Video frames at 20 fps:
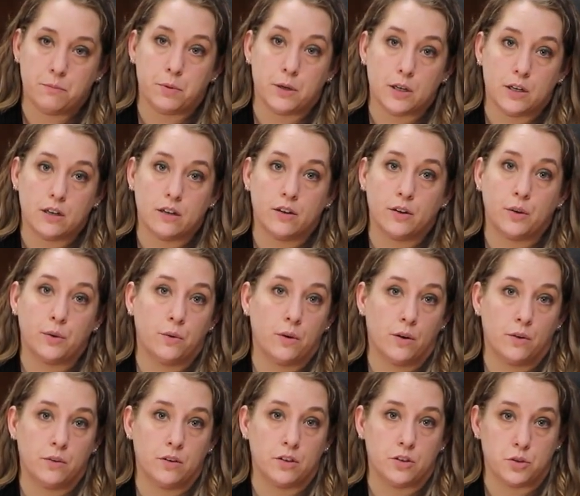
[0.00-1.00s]
Berg, who
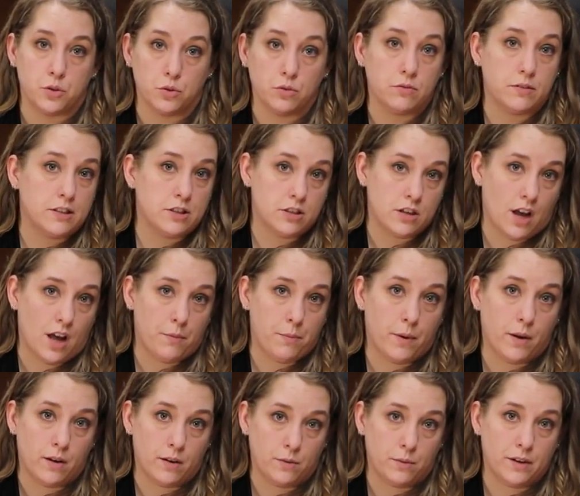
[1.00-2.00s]
owned a jewelry shop
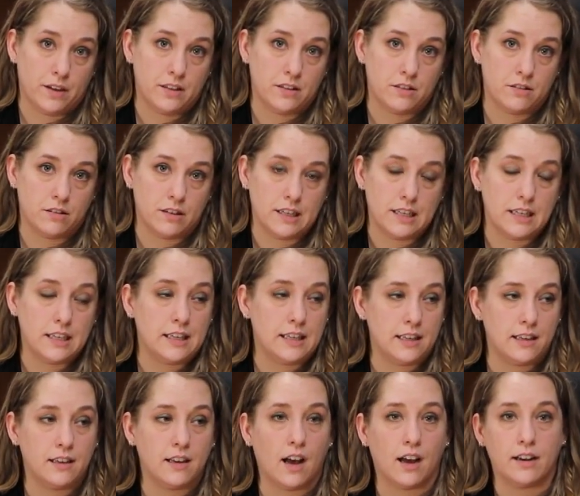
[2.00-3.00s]
on Wayne Street,
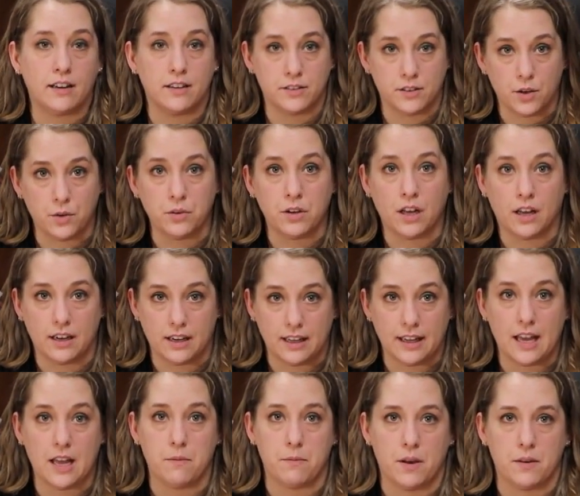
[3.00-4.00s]
he got his own gun
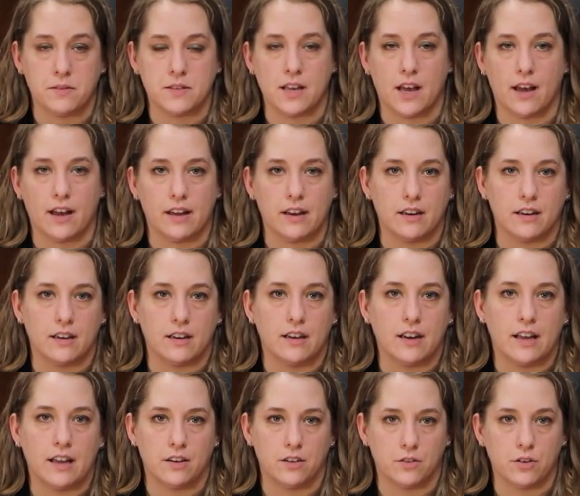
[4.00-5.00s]
and came outside and,
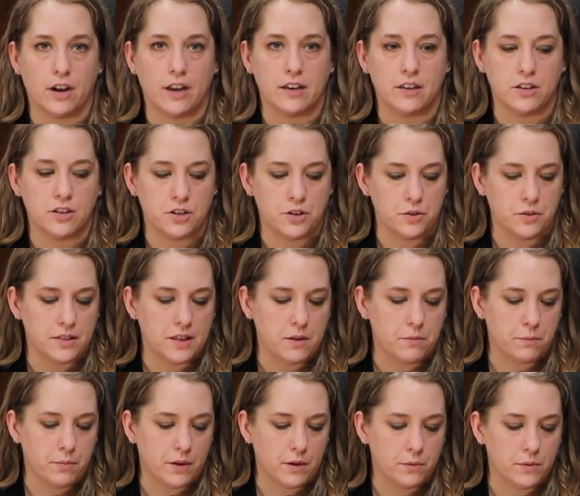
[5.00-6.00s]
and tried to shoot
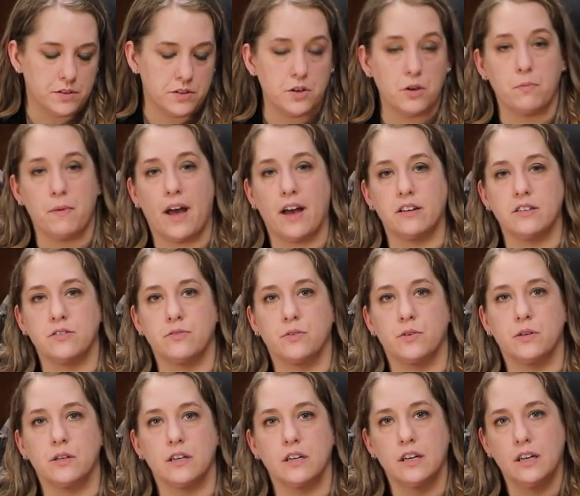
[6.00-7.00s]
them, but was no match
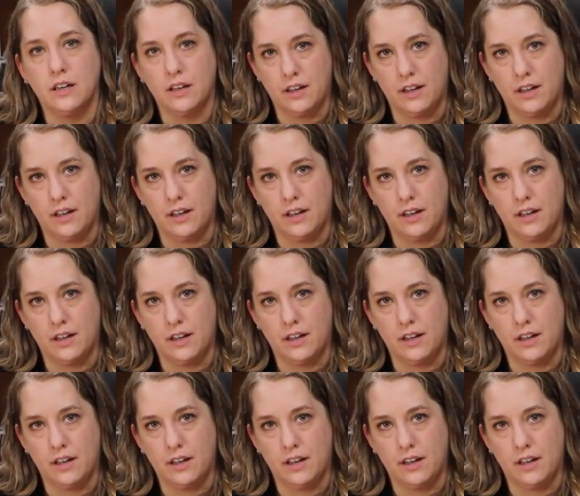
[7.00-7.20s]
for